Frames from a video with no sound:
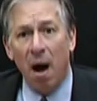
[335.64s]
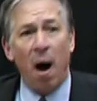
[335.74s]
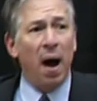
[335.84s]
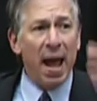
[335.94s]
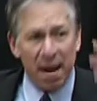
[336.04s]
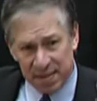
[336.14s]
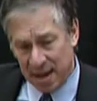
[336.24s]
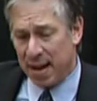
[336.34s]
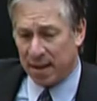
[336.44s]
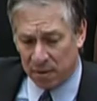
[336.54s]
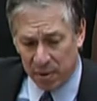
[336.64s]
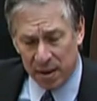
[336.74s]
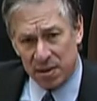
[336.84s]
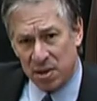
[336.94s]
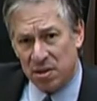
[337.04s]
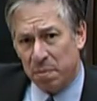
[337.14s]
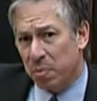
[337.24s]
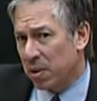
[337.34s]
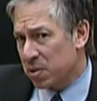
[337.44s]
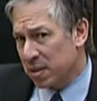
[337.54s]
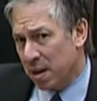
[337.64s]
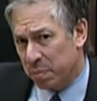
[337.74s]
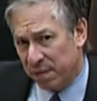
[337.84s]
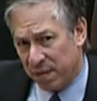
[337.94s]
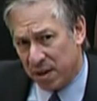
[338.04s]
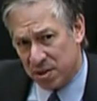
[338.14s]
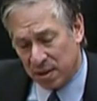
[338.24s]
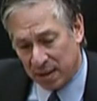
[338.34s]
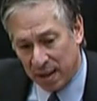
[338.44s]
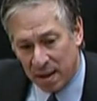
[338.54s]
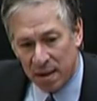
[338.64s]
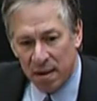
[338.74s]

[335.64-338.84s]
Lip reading: I have taken criticism personally and professionally